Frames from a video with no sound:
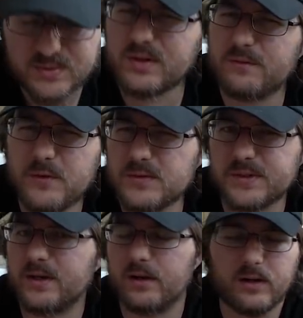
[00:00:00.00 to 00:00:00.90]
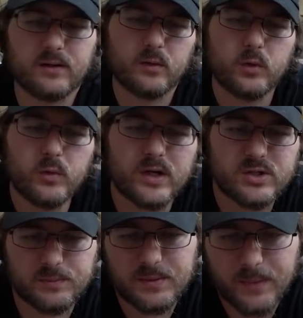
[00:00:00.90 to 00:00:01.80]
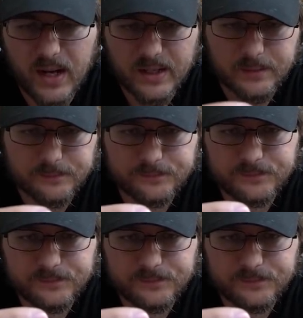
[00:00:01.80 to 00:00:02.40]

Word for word: still confused on, on who I should be buying.